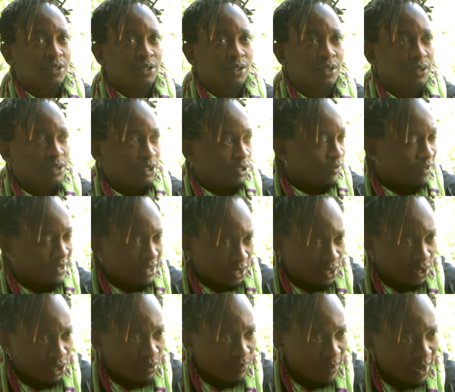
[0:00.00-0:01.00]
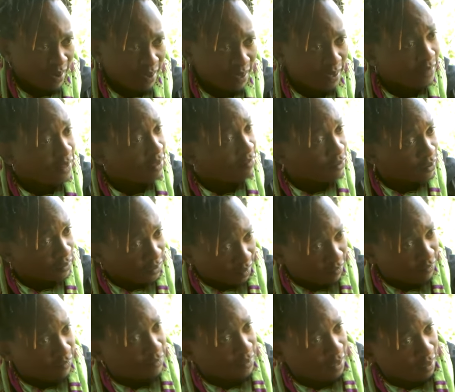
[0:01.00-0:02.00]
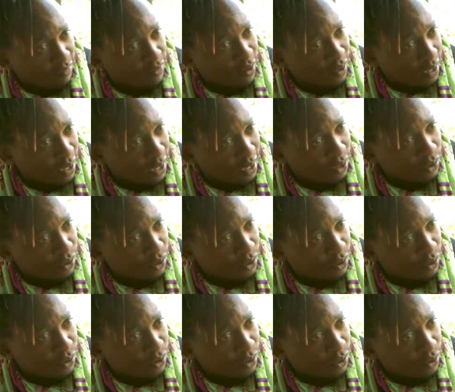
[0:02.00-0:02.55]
She recently got married, and they've got a